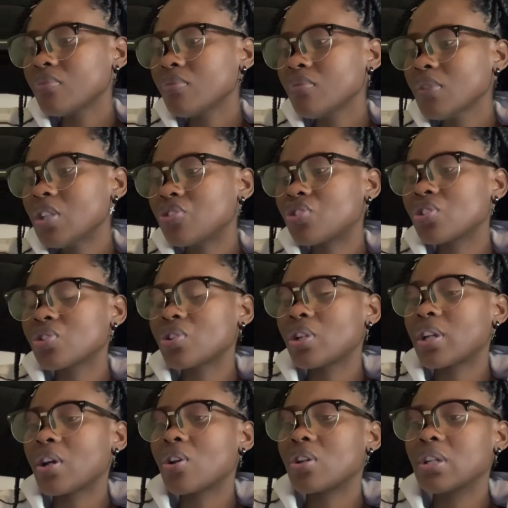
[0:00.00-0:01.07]
it's just
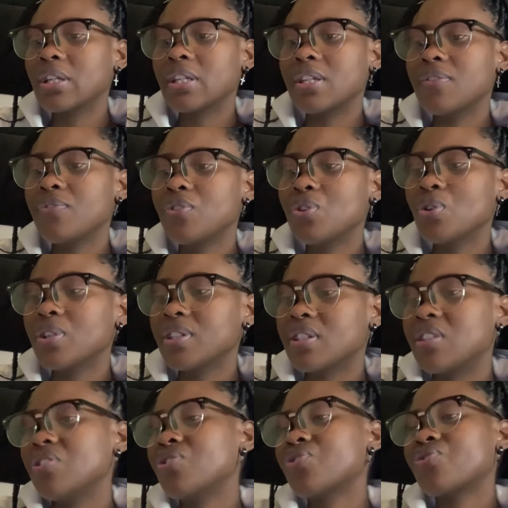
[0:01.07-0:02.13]
gonna give you a
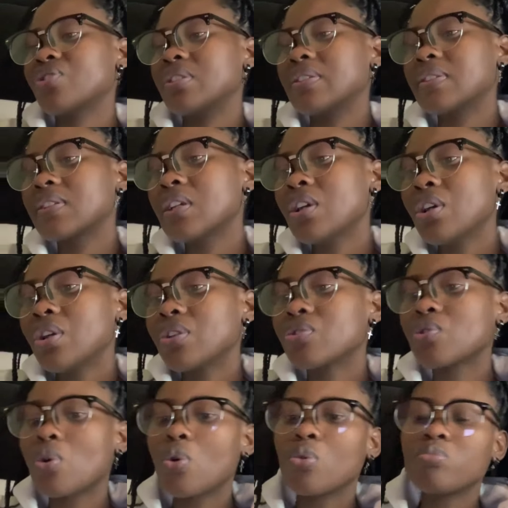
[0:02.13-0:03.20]
distress.
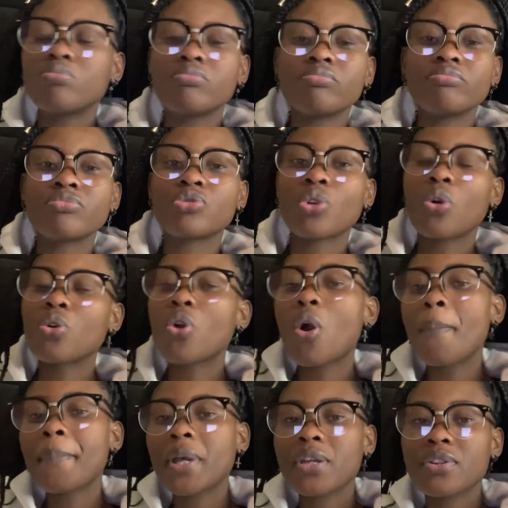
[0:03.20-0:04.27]
So don't
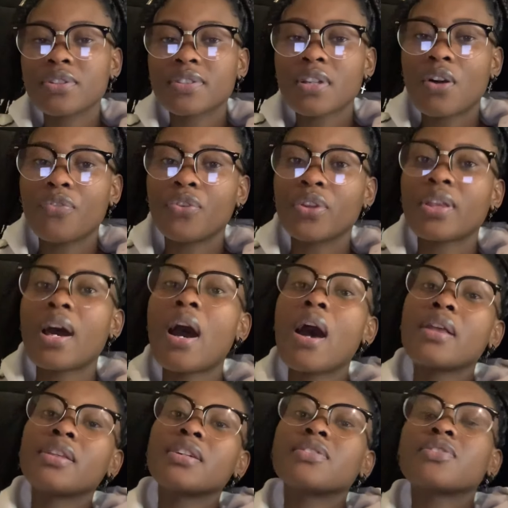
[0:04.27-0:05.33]
compare yourself with
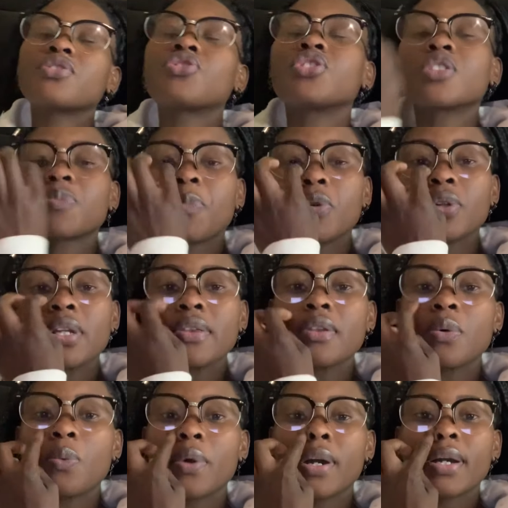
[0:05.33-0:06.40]
others. Just put in
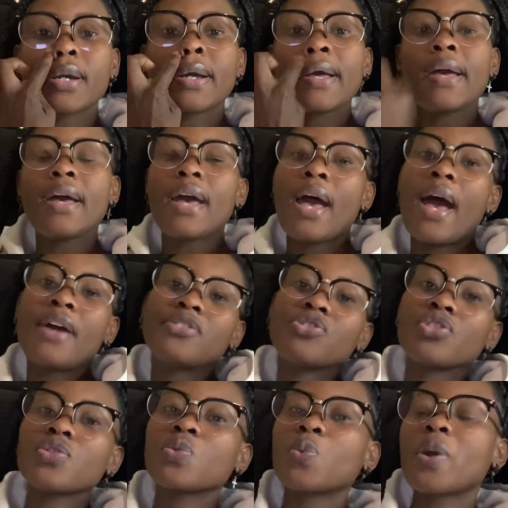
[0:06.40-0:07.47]
the work and
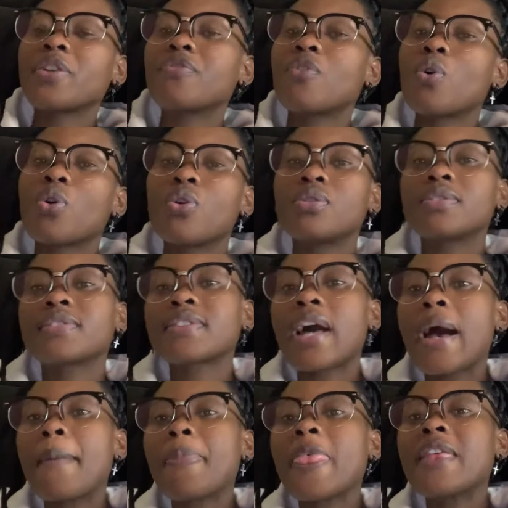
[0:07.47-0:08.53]
just wait for God's
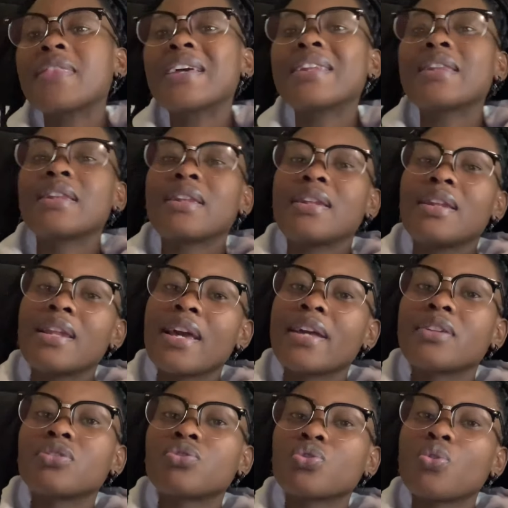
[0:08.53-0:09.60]
time, and then
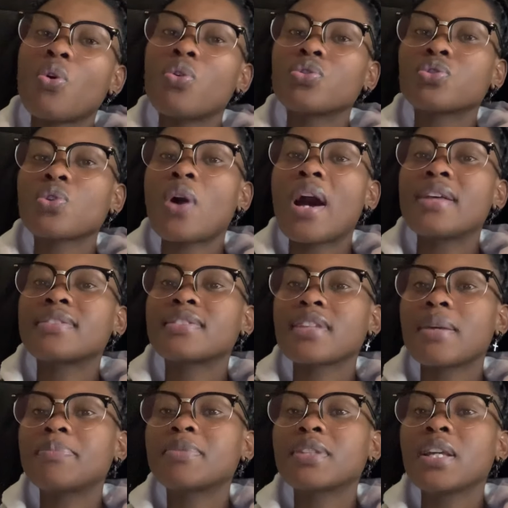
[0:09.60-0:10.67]
learn to also
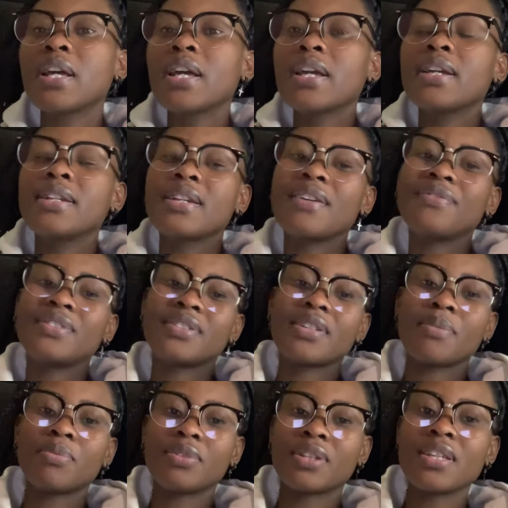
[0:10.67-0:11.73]
accept
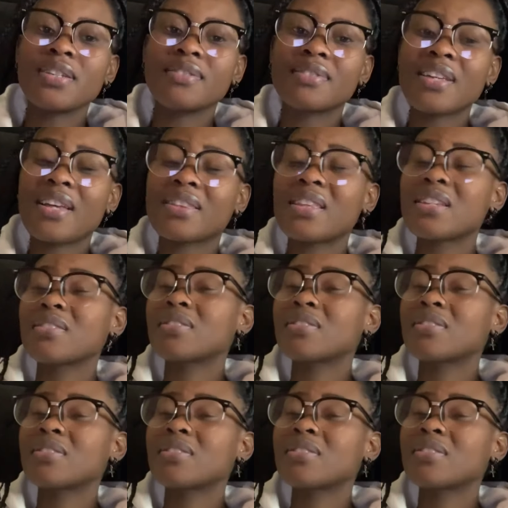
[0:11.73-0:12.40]
inevitable things. There are things